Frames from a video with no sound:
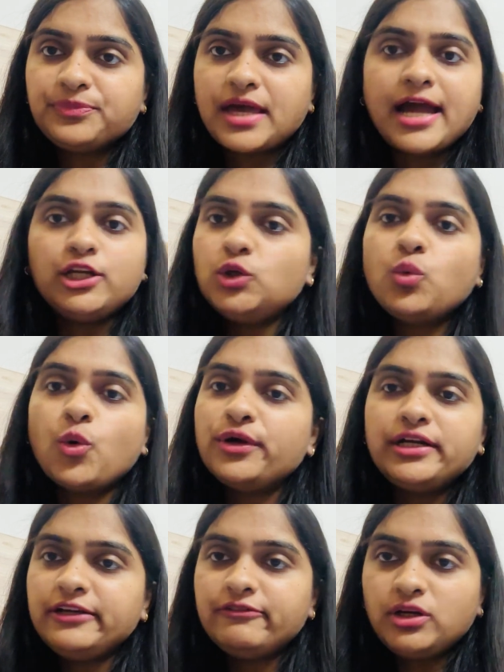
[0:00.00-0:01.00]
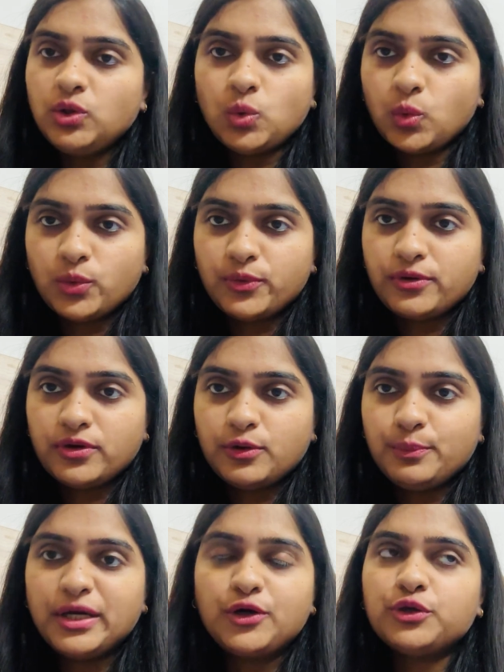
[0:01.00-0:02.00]
and you won't even know
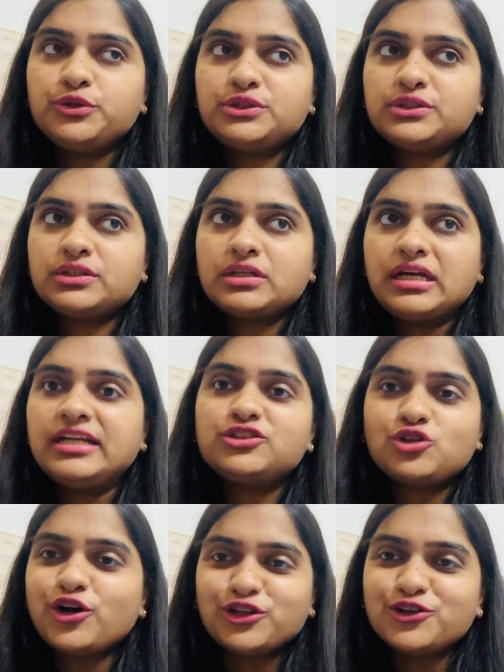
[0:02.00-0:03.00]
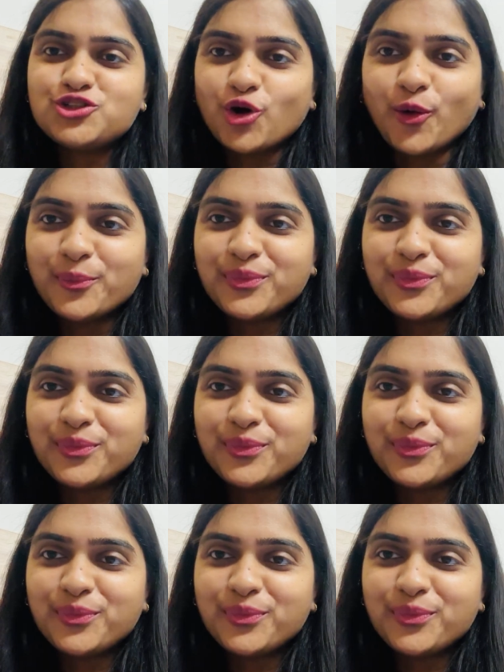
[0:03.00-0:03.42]
because it's not your job.